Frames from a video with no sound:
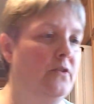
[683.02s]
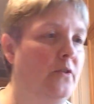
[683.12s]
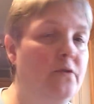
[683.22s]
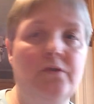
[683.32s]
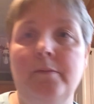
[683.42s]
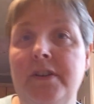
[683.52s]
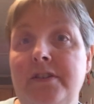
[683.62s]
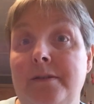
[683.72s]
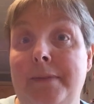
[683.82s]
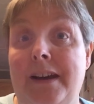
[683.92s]
So those are a
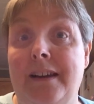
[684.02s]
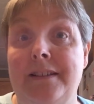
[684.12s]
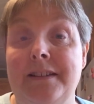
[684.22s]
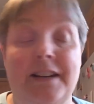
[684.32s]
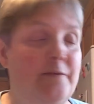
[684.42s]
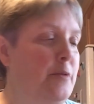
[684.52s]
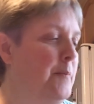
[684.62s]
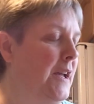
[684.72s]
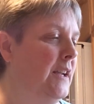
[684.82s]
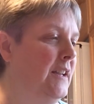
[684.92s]
bunch of the bags that I've been
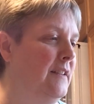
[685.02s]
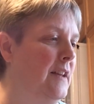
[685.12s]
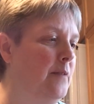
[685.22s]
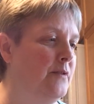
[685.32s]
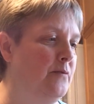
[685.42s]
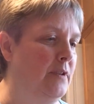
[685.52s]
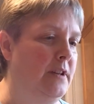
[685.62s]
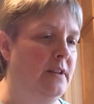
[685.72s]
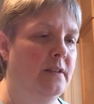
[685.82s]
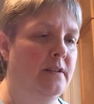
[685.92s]
making, and that was
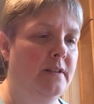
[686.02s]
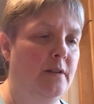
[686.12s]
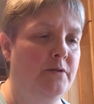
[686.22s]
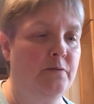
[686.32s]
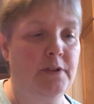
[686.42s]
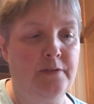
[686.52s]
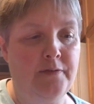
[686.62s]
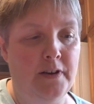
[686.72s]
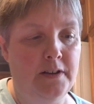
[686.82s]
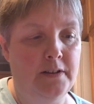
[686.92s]
really
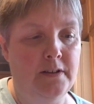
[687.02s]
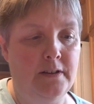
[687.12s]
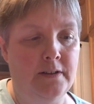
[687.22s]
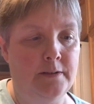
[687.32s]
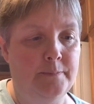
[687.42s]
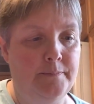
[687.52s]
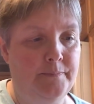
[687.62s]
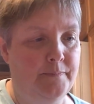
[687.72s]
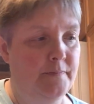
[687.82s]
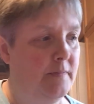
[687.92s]
fun.
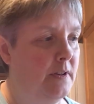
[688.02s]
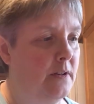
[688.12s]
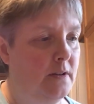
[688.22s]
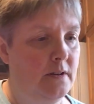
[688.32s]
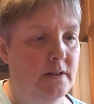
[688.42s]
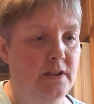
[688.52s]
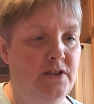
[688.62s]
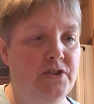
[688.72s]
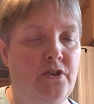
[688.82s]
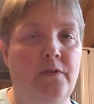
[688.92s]
You
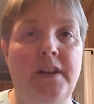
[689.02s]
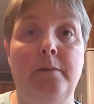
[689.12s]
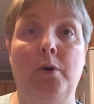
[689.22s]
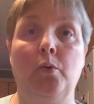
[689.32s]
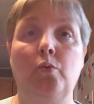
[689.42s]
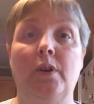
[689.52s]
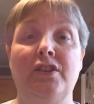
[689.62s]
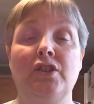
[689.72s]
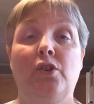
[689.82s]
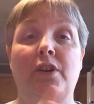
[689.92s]
just start thinking about, ooh, I
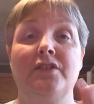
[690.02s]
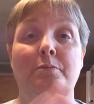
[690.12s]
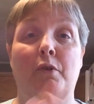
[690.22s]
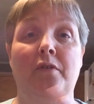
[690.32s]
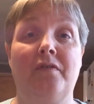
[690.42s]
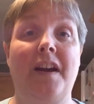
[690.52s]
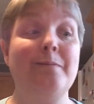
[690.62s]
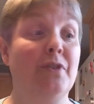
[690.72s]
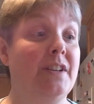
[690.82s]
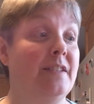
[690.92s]
should go get some more
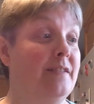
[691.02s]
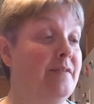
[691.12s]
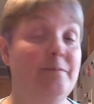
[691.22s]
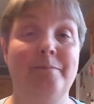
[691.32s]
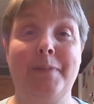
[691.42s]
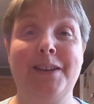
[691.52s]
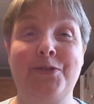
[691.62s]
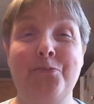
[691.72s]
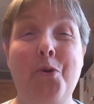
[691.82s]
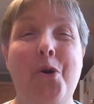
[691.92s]
fabric and make
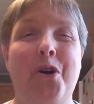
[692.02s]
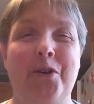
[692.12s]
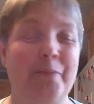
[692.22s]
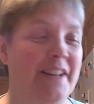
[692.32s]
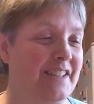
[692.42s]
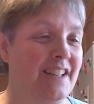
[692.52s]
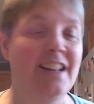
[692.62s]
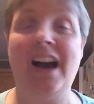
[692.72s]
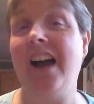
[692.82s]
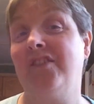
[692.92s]
some more, but
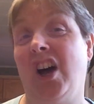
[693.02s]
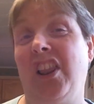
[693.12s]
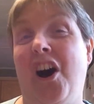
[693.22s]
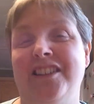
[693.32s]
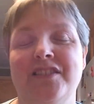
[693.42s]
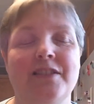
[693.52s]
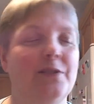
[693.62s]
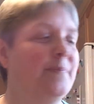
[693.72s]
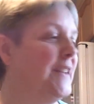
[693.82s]
I've got lots.